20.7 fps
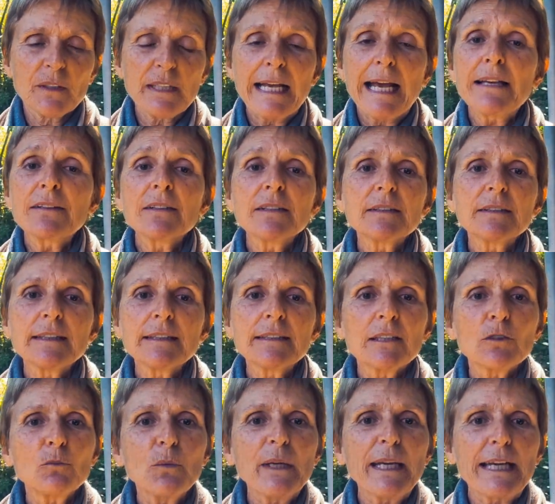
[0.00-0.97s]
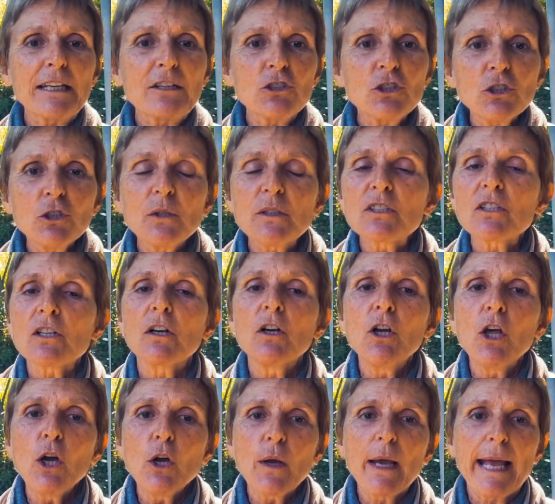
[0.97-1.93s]
The other thing that we can do, it's a
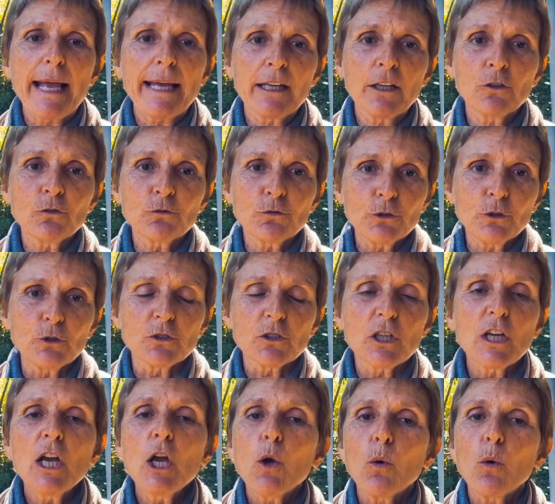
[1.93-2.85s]
low-hanging fruit.